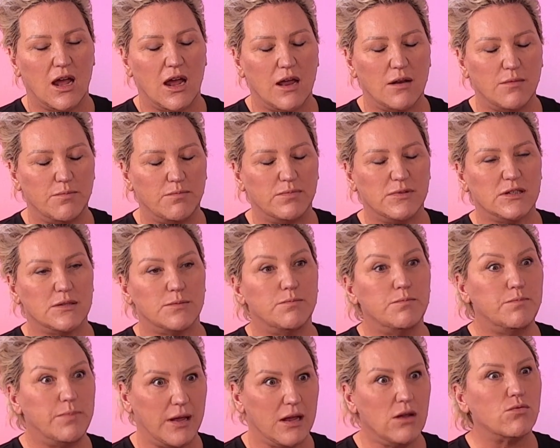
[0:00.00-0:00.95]
and
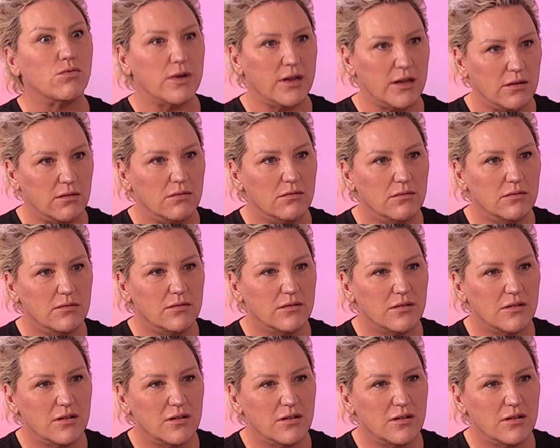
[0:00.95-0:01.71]
just be real